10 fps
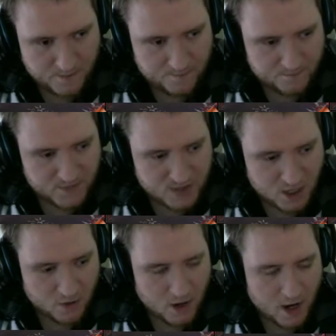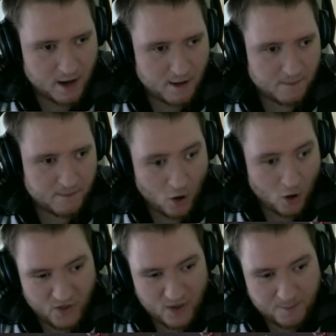So,
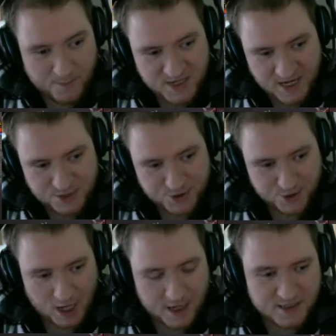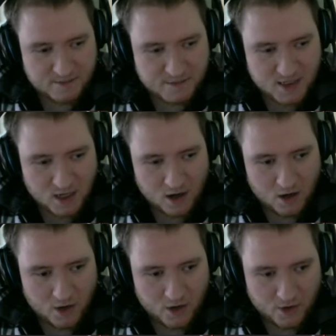other potential items
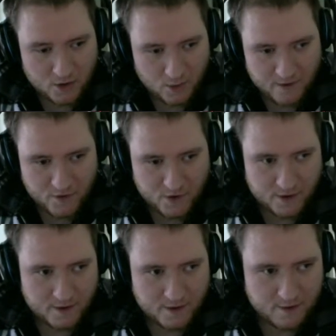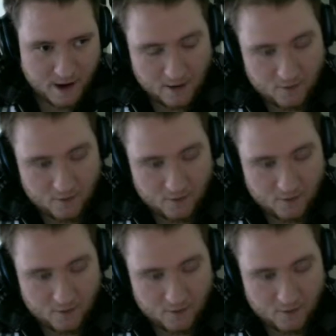on Wyvern. Now,